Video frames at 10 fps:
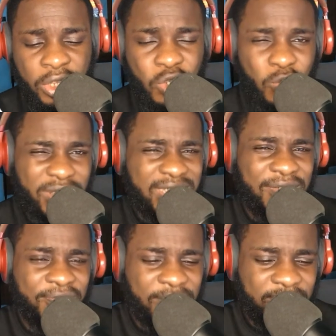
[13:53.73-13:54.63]

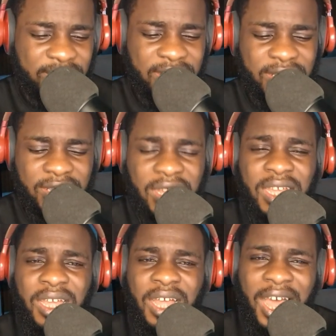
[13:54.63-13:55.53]
2015
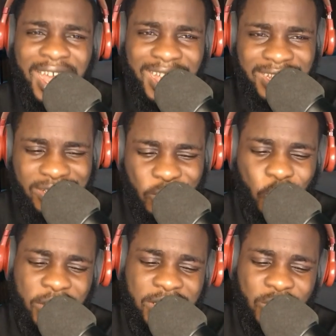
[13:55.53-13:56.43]
and
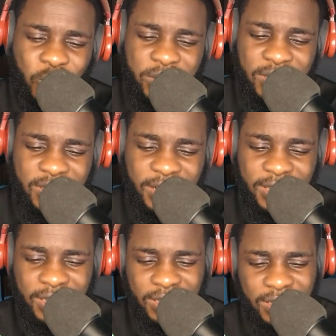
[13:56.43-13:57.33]
2023.